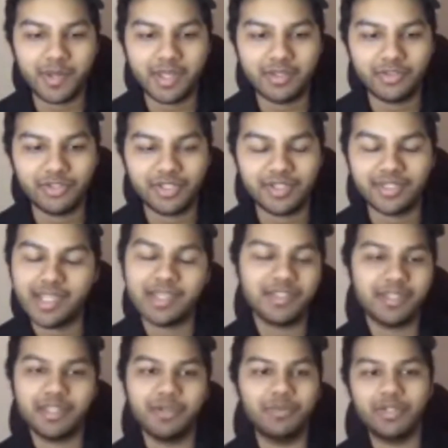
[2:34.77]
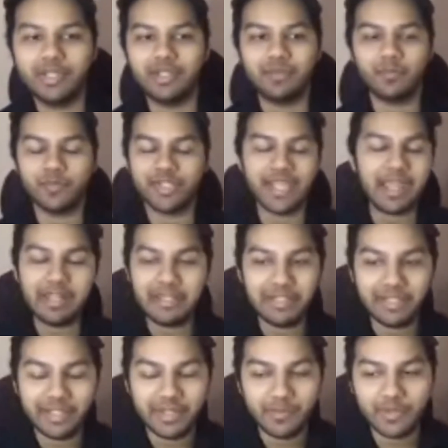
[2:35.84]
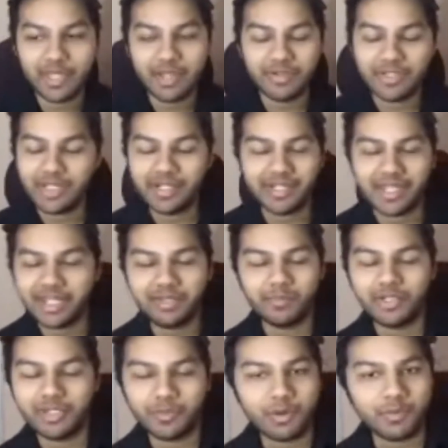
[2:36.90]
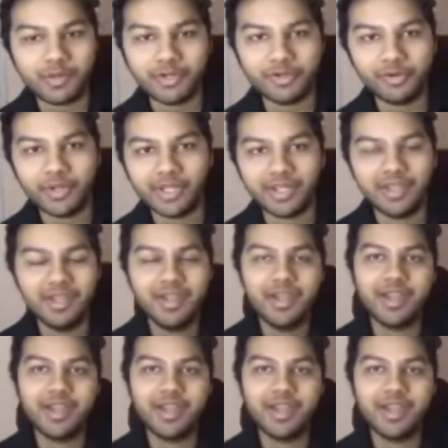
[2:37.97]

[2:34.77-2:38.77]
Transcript: and just executing silently without telling anybody what we're doing.